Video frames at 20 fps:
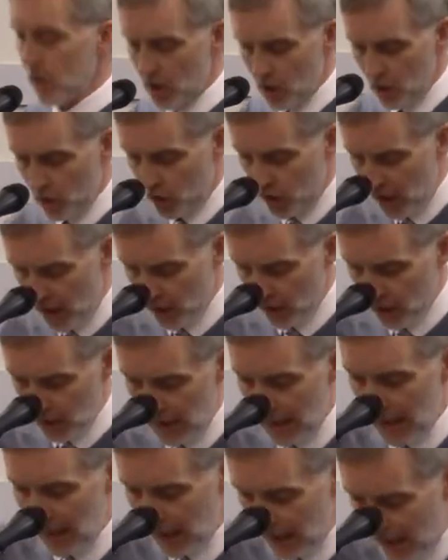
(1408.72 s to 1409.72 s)
And so
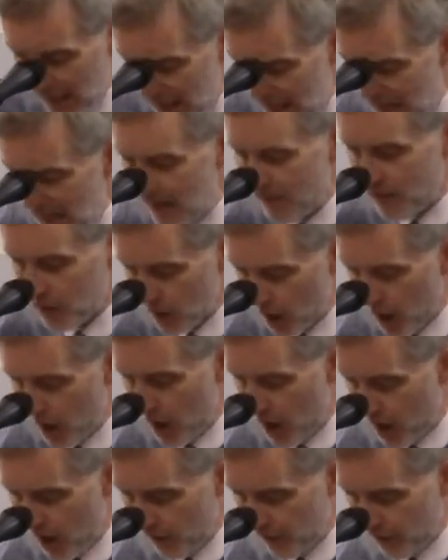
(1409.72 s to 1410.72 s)
Jesus leaves
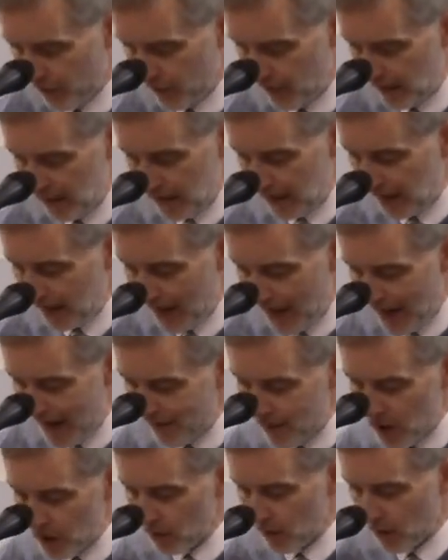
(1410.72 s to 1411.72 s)
earth,
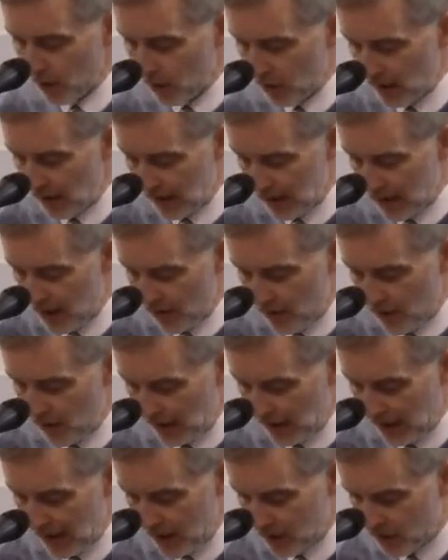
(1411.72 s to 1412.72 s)
carried on
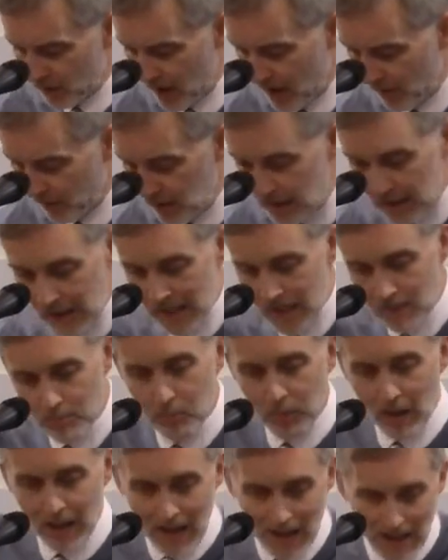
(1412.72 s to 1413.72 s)
the clouds of heaven. He
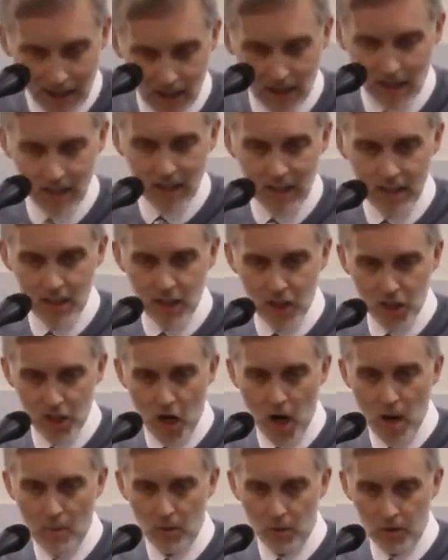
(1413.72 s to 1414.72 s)
blesses his
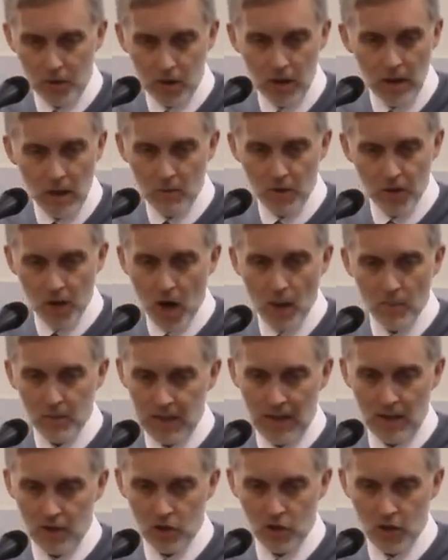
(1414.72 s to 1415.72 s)
disciples with
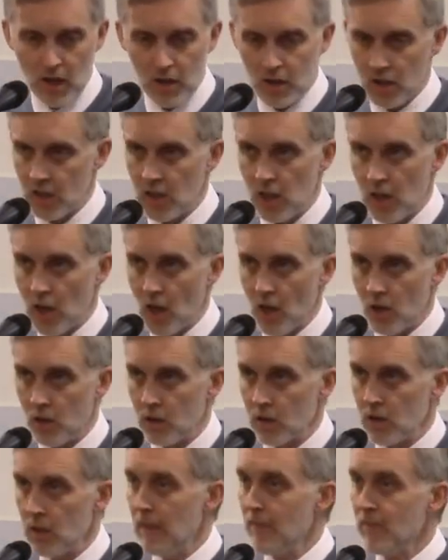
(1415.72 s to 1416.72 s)
arms outstretched as he
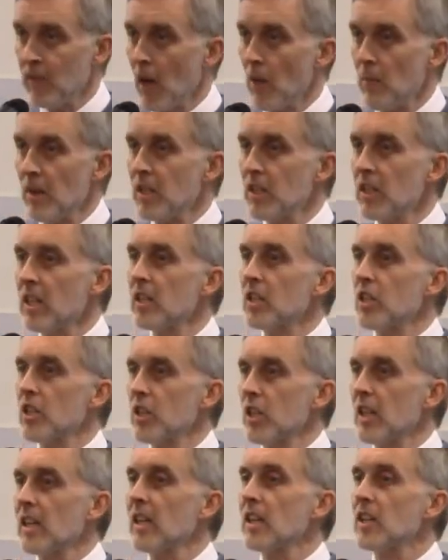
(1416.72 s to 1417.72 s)
goes. And we see this
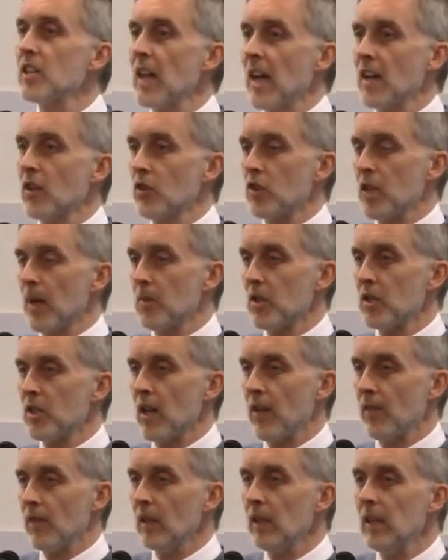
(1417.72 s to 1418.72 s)
scene in Daniel chapter
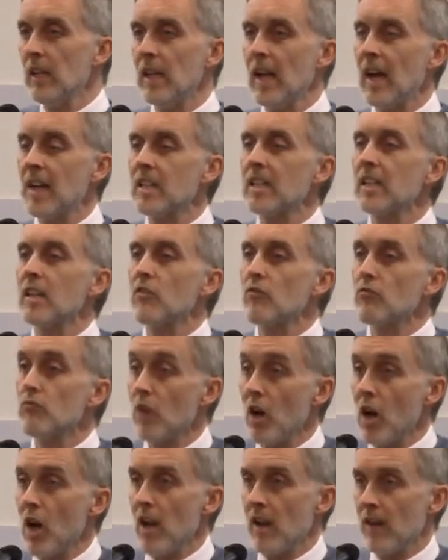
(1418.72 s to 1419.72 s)
7 as he
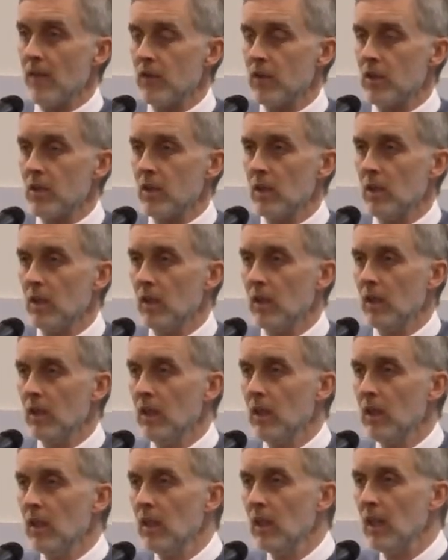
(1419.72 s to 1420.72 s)
arrives
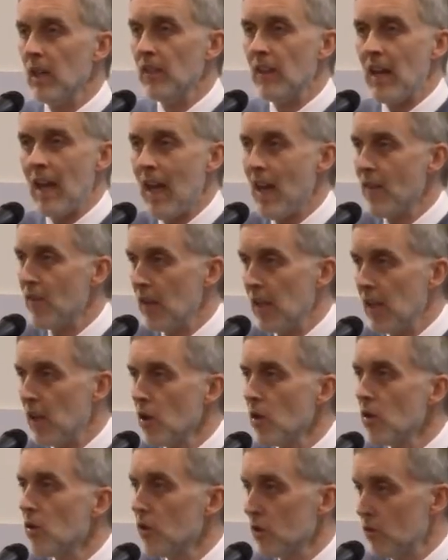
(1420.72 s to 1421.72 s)
in the heavenly
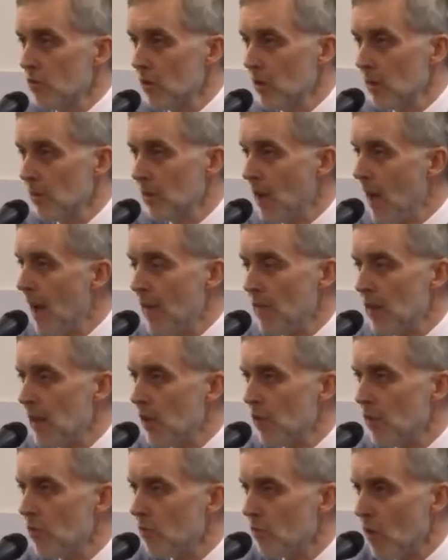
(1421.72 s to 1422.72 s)
courtroom, the
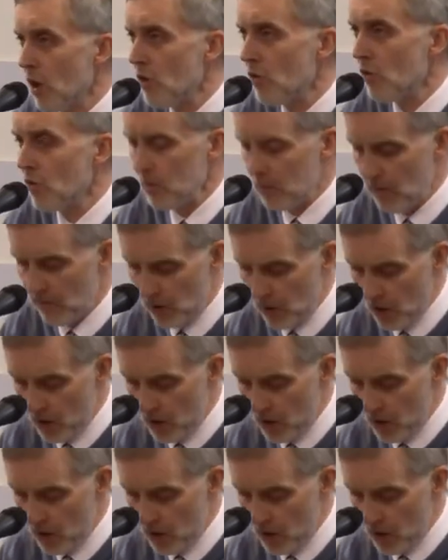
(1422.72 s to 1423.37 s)
heavenly throne room